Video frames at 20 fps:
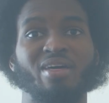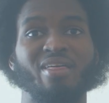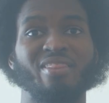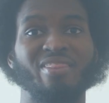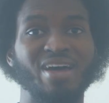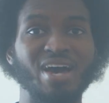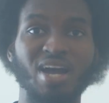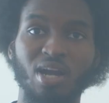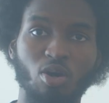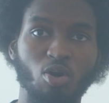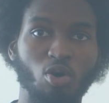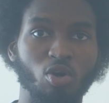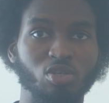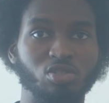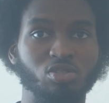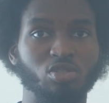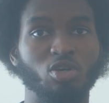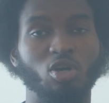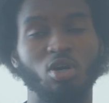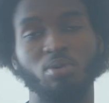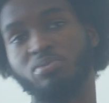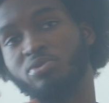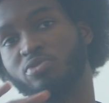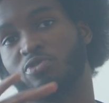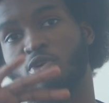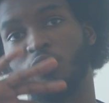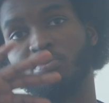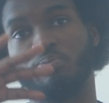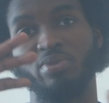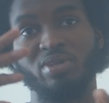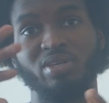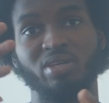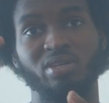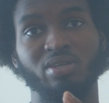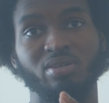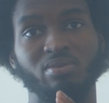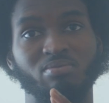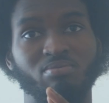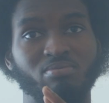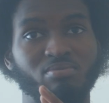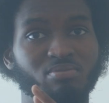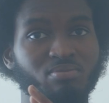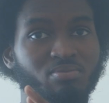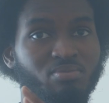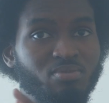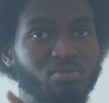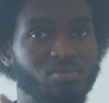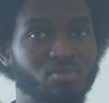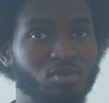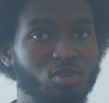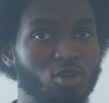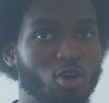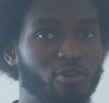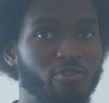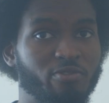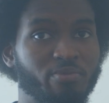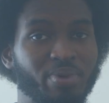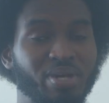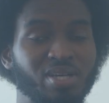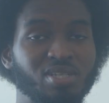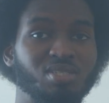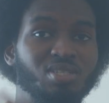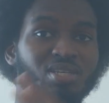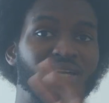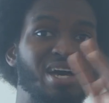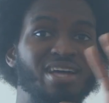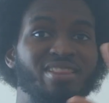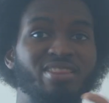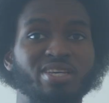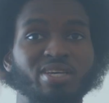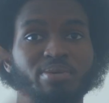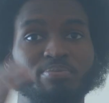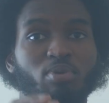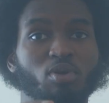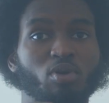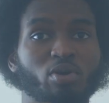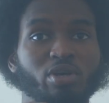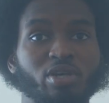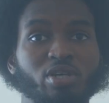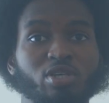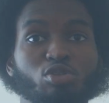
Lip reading: That cost comes from the government and the employer.